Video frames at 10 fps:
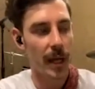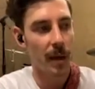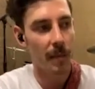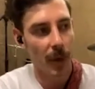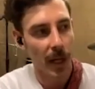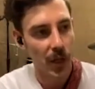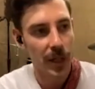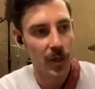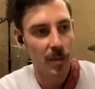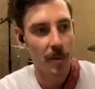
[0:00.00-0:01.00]
percussion
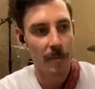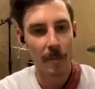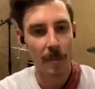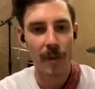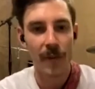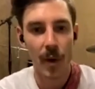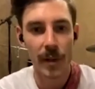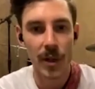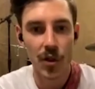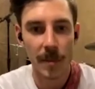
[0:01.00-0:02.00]
instrument, membraphone
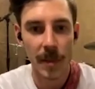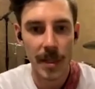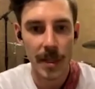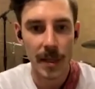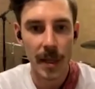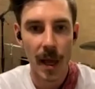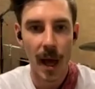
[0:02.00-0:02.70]
instruments,